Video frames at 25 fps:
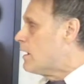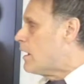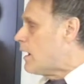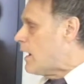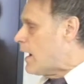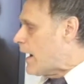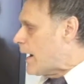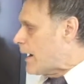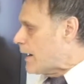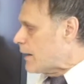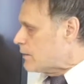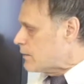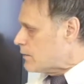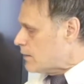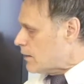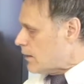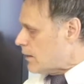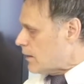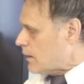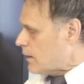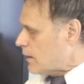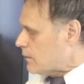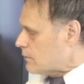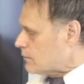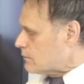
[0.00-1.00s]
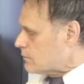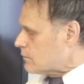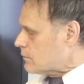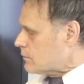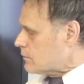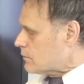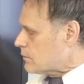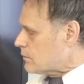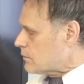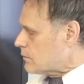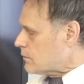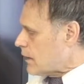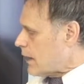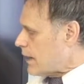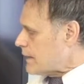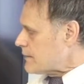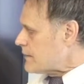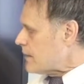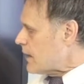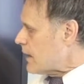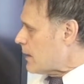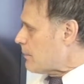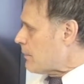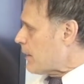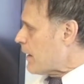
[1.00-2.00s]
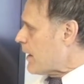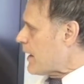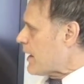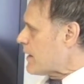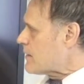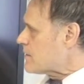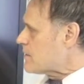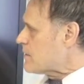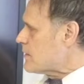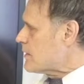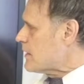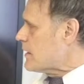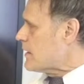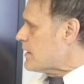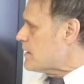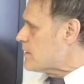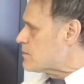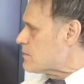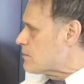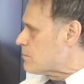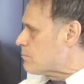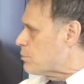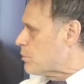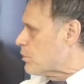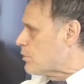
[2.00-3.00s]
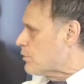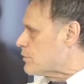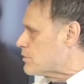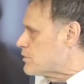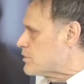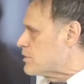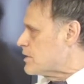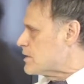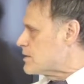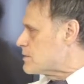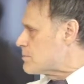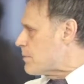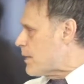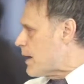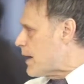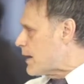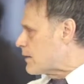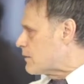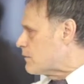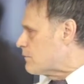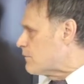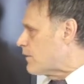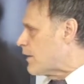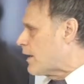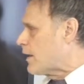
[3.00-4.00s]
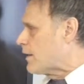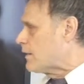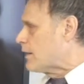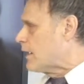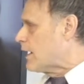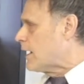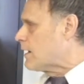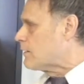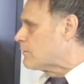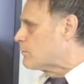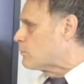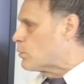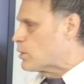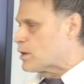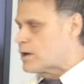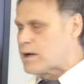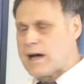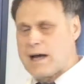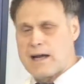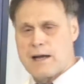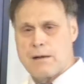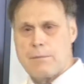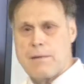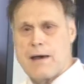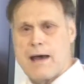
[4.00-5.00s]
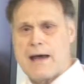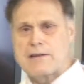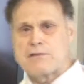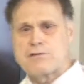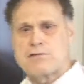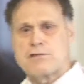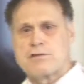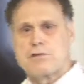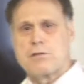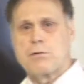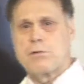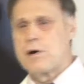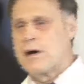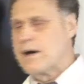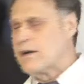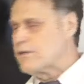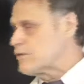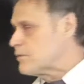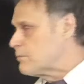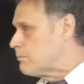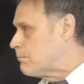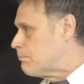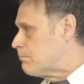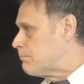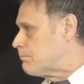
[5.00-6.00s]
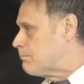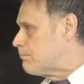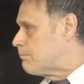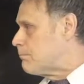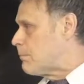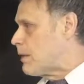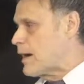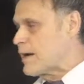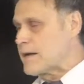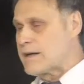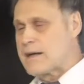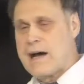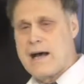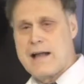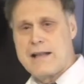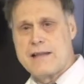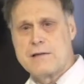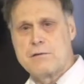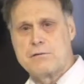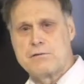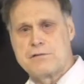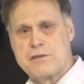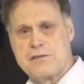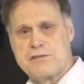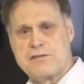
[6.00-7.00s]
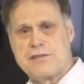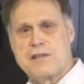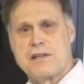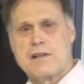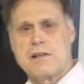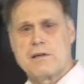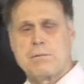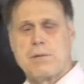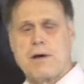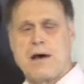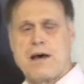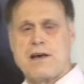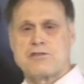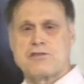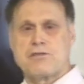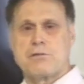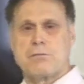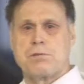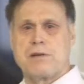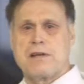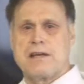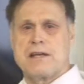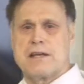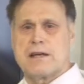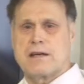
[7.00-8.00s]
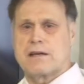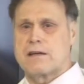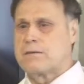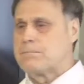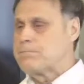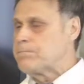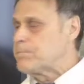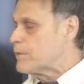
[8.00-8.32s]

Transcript: I got down on my hands and knees and pulled the sheets back and found out what kind of mattress it was. And by golly, it was a Sealy Posturepedic.